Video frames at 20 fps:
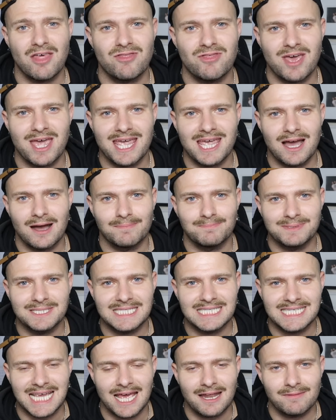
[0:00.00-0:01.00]
they
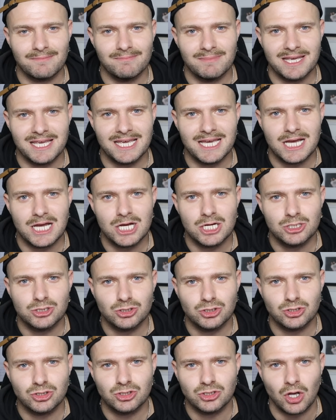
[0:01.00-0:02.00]
upset me
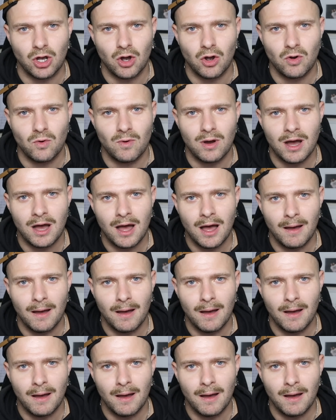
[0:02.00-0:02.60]
so